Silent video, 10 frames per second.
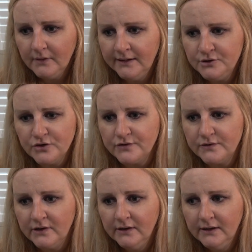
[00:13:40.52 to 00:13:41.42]
It
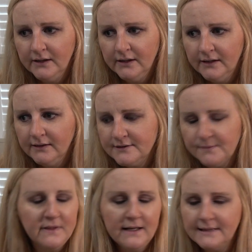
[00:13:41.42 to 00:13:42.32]
just,
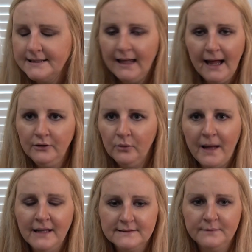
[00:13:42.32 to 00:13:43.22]
something had to line up. I
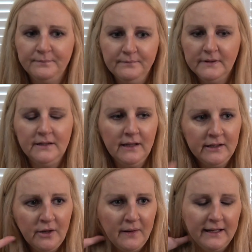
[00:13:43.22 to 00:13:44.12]
had to,
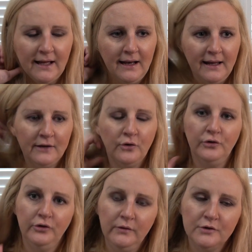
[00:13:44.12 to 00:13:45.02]
and I
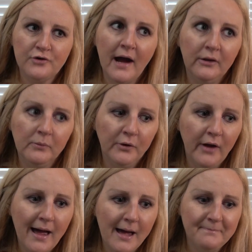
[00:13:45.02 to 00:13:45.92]
couldn't do the trial.
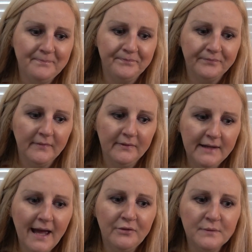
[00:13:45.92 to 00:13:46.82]
But
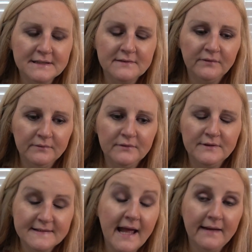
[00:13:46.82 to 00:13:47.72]
there was
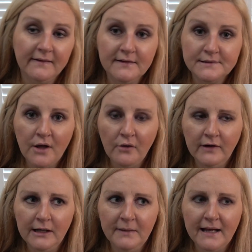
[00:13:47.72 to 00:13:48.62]
saying that there's not
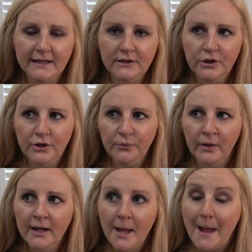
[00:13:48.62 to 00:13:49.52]
really been any new
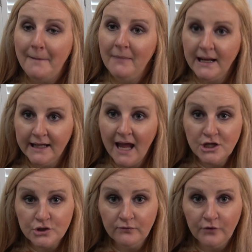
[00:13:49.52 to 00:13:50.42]

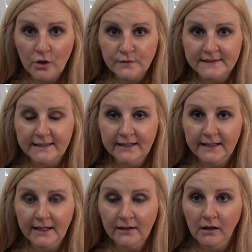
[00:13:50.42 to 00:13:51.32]
medication for
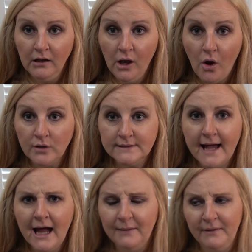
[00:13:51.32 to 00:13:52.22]
OCD in a long
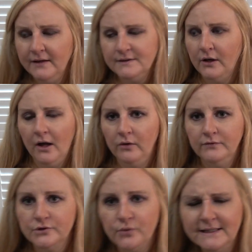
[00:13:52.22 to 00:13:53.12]
time. I think it's
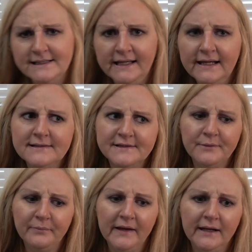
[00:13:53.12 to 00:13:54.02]
over 20 years or
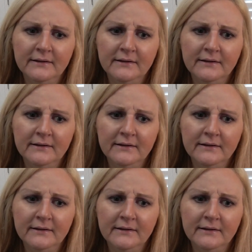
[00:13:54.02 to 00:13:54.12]
something.